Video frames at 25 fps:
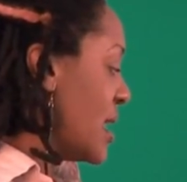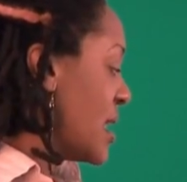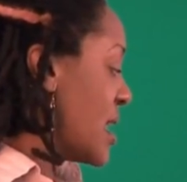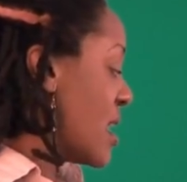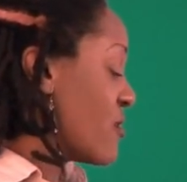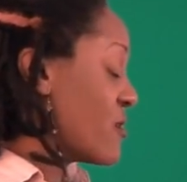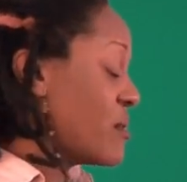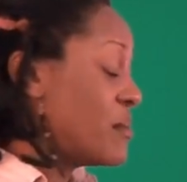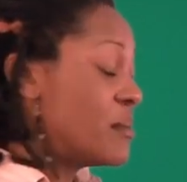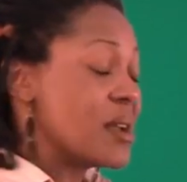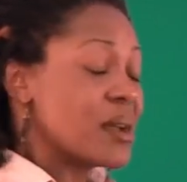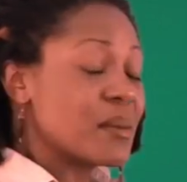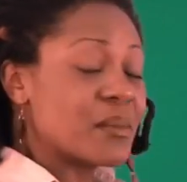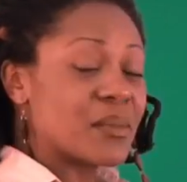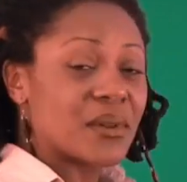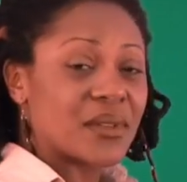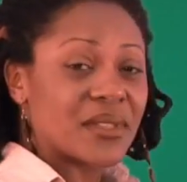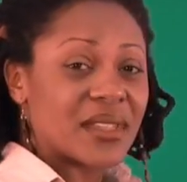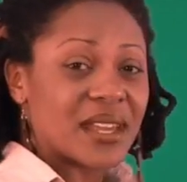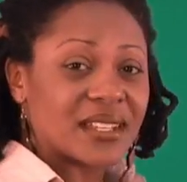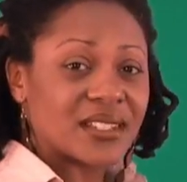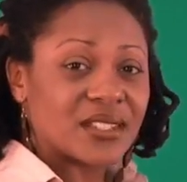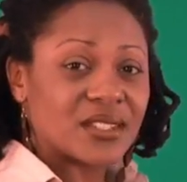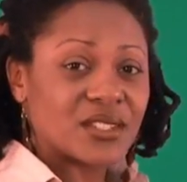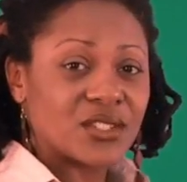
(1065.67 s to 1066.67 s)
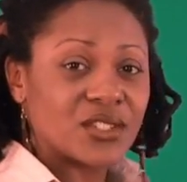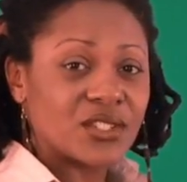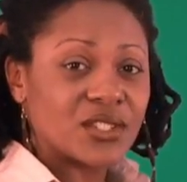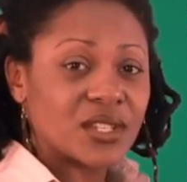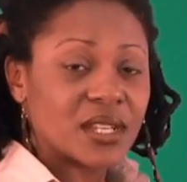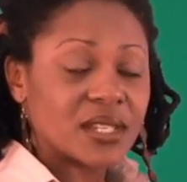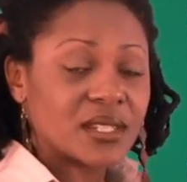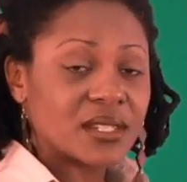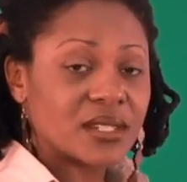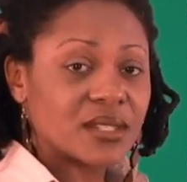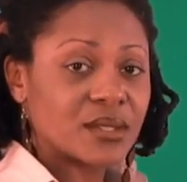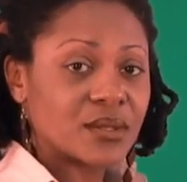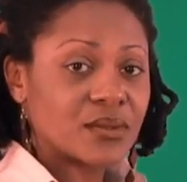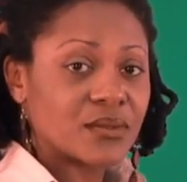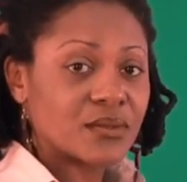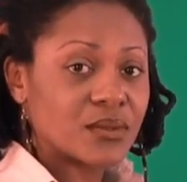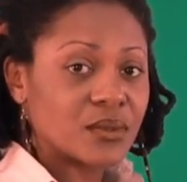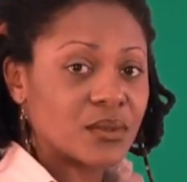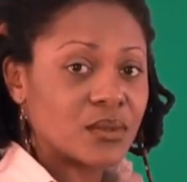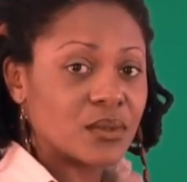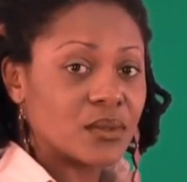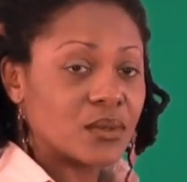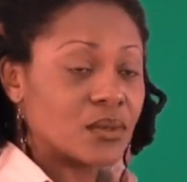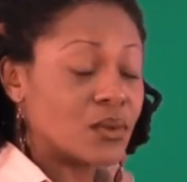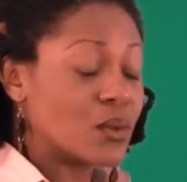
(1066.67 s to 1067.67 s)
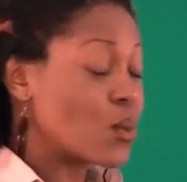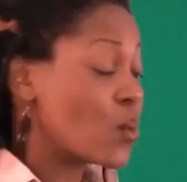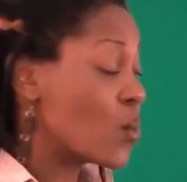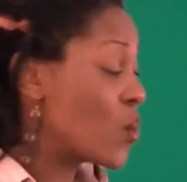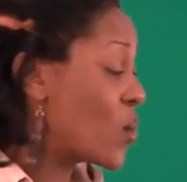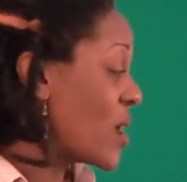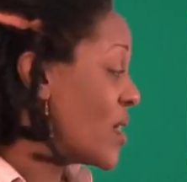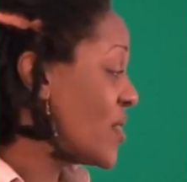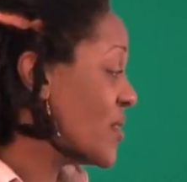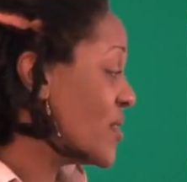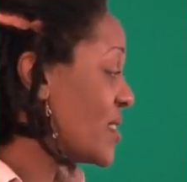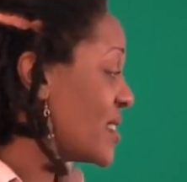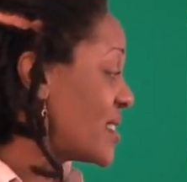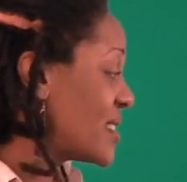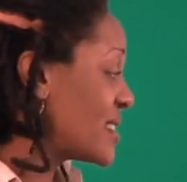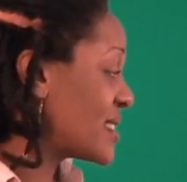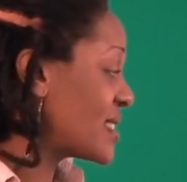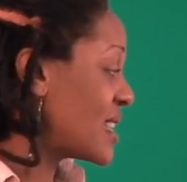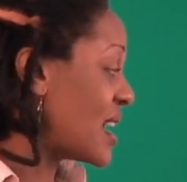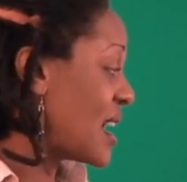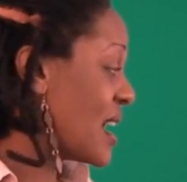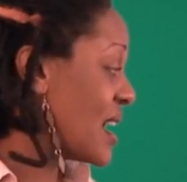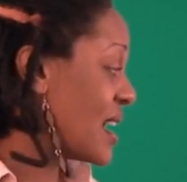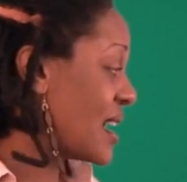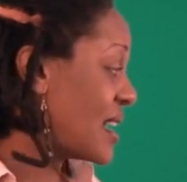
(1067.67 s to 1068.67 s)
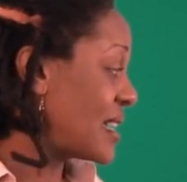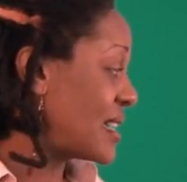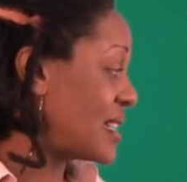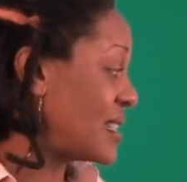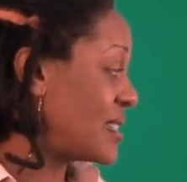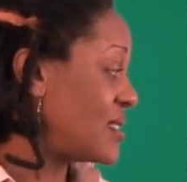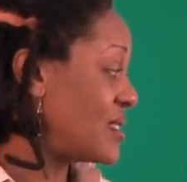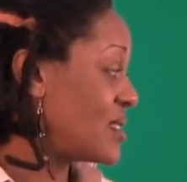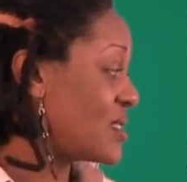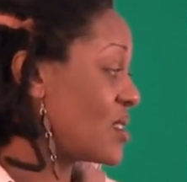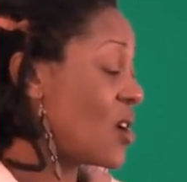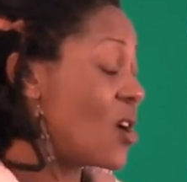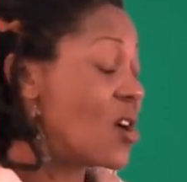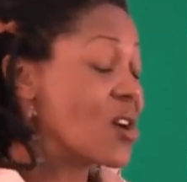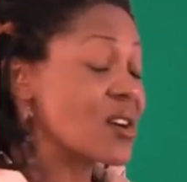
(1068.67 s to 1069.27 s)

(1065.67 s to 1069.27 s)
Now remember, that's just the rule when the signs